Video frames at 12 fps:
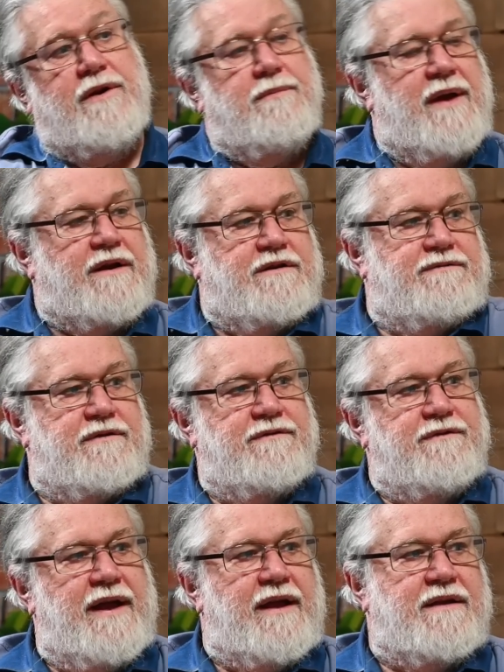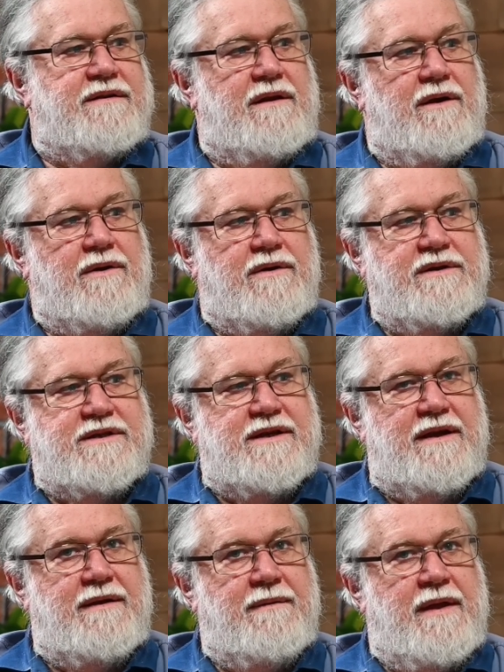back to Van Wyk Louw and
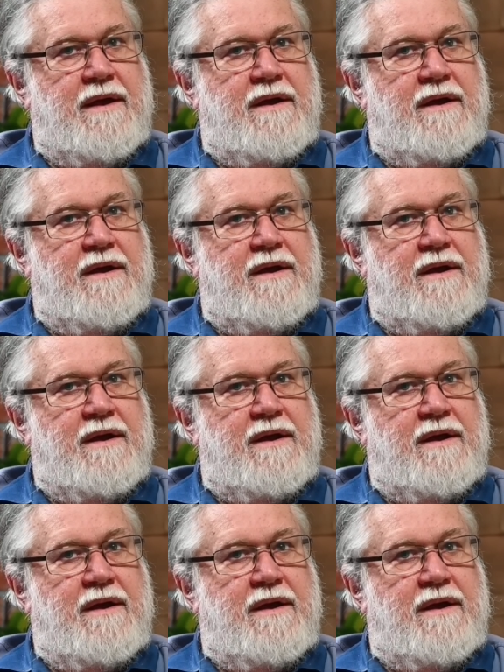saying,